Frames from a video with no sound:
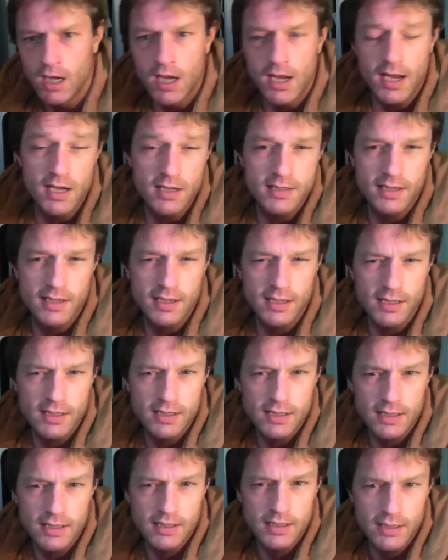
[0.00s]
is
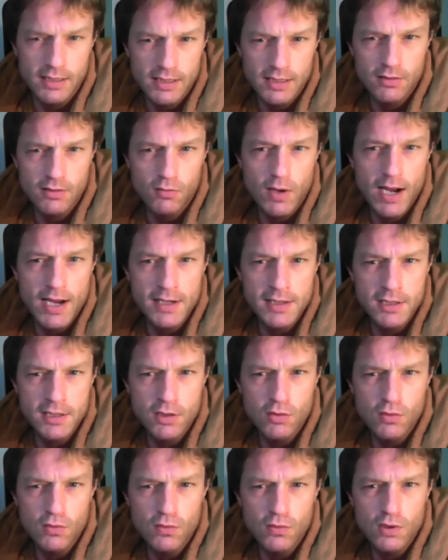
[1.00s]
a way
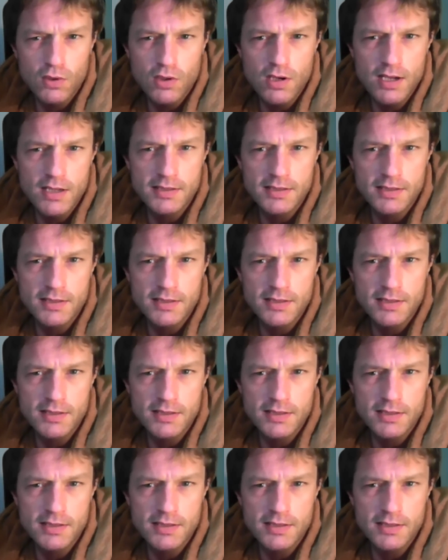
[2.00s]
to